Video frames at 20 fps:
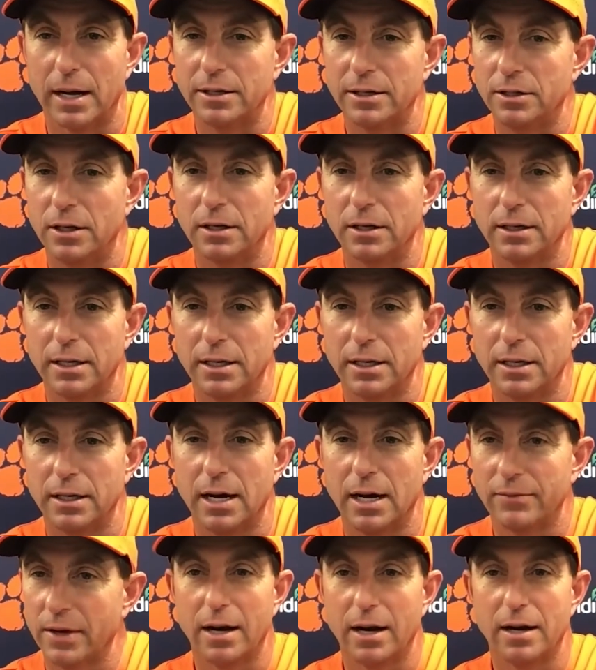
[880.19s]

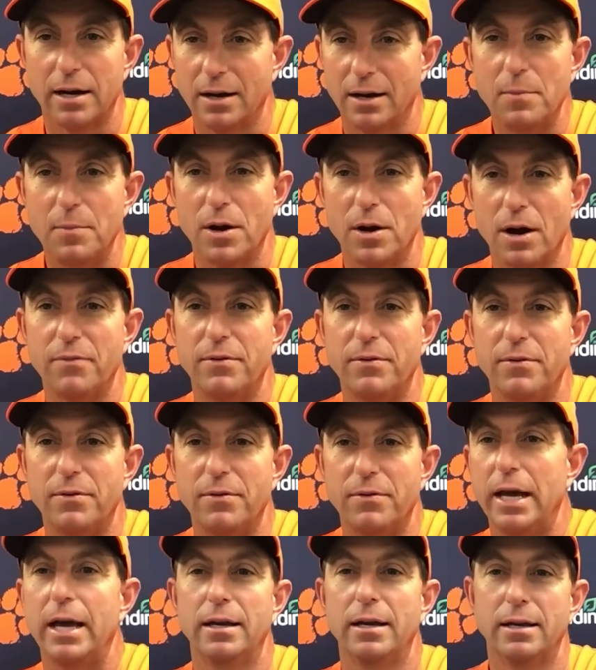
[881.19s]
I'm here
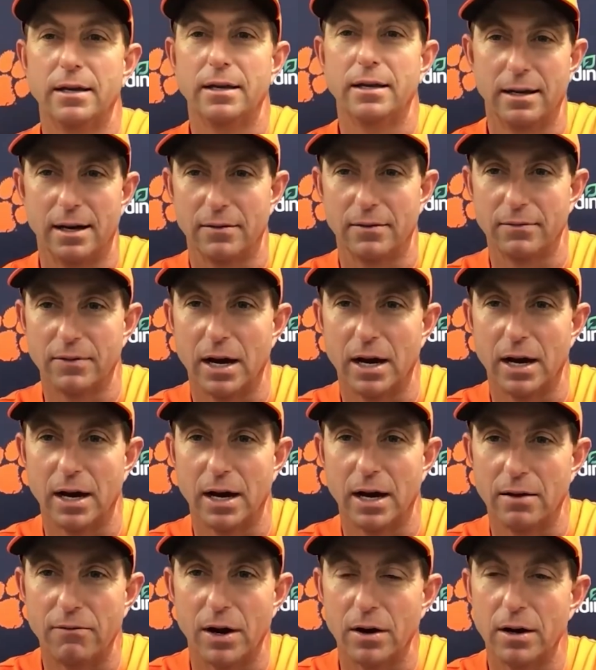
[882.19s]
every day, and I've
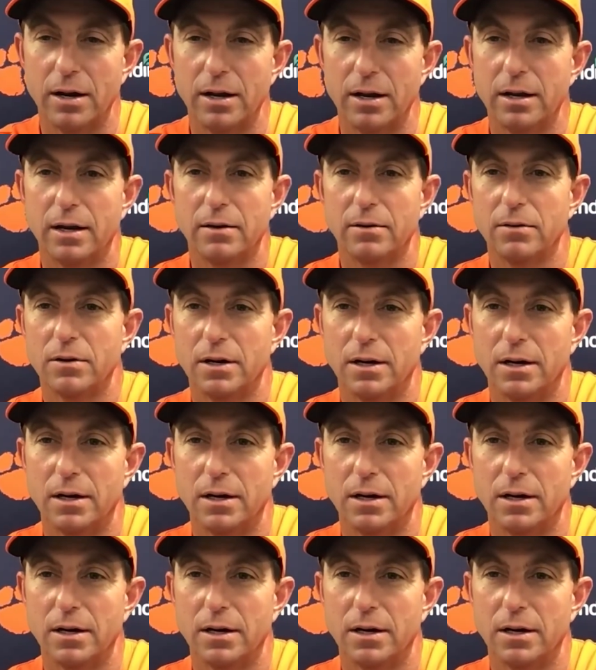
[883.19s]
got a very